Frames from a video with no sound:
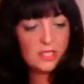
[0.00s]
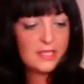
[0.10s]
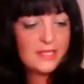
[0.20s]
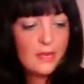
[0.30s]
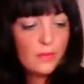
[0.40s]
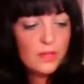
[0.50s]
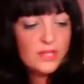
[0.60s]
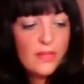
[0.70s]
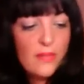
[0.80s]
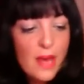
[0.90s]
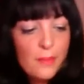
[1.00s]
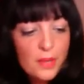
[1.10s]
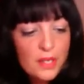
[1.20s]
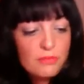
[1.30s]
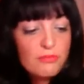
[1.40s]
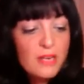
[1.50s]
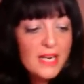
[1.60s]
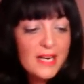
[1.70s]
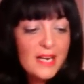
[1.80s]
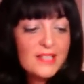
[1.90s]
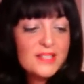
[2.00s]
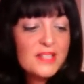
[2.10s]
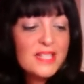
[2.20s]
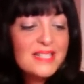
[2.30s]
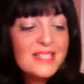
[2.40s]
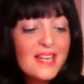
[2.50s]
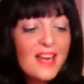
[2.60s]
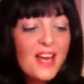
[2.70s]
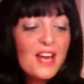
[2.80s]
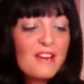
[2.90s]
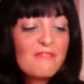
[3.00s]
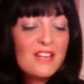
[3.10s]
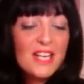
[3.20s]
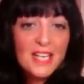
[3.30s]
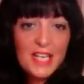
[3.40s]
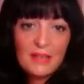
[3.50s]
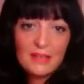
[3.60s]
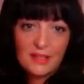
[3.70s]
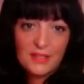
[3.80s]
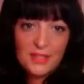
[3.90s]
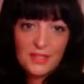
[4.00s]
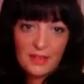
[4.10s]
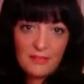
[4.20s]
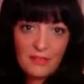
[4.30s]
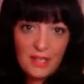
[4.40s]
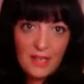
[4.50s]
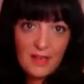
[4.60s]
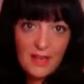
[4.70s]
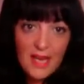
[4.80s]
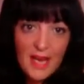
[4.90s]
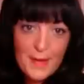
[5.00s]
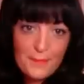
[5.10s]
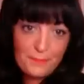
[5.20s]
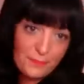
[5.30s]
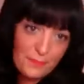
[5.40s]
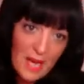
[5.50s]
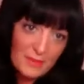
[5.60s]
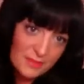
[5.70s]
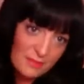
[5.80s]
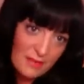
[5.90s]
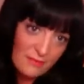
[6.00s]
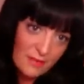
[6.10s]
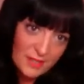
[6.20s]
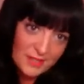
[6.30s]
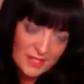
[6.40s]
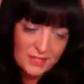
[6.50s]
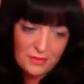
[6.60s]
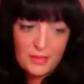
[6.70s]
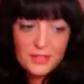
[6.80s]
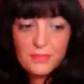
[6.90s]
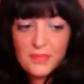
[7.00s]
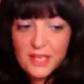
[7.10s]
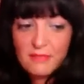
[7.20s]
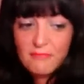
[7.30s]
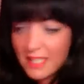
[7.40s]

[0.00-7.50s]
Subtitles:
say what's in there, but it's really nice. So this is a really cute little stocking filler, perhaps for your sister or something.